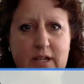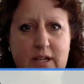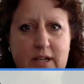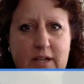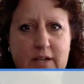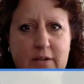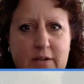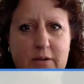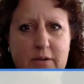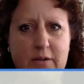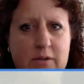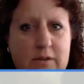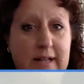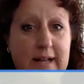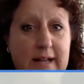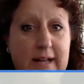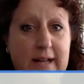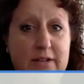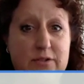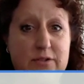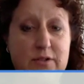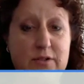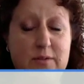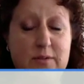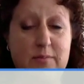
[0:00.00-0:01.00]
And Google
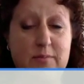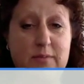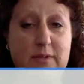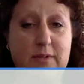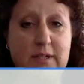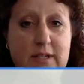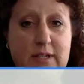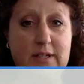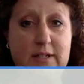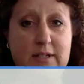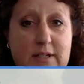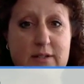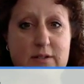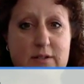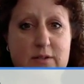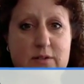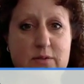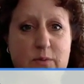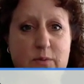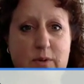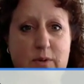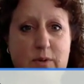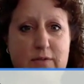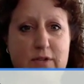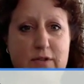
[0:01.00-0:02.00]
Classroom is
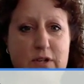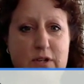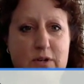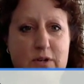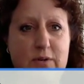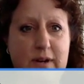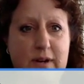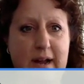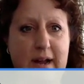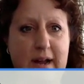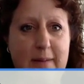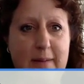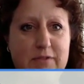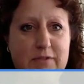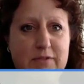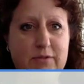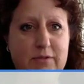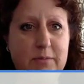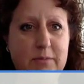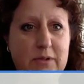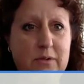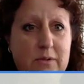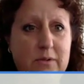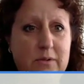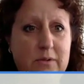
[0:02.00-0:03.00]
one of the newer apps
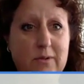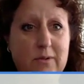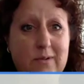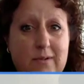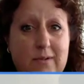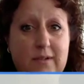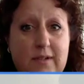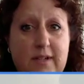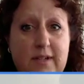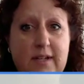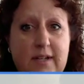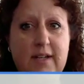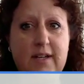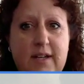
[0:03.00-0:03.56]
from Google.